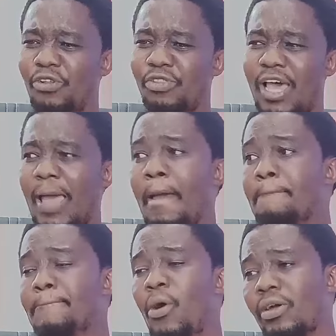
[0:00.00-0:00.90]
front there.
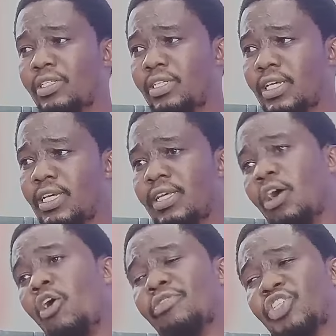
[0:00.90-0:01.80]
Yeah. But
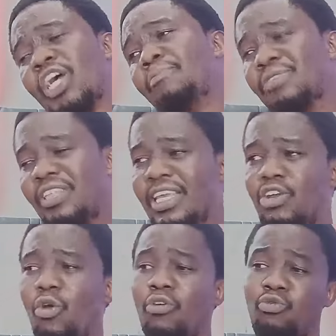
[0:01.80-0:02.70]
on the Champions
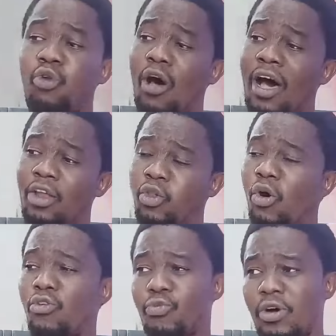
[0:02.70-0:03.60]
League
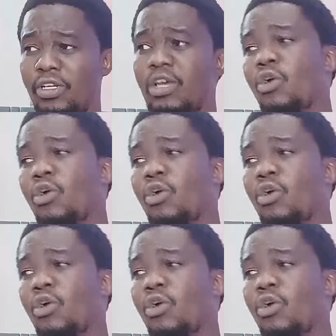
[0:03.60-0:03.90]
long run,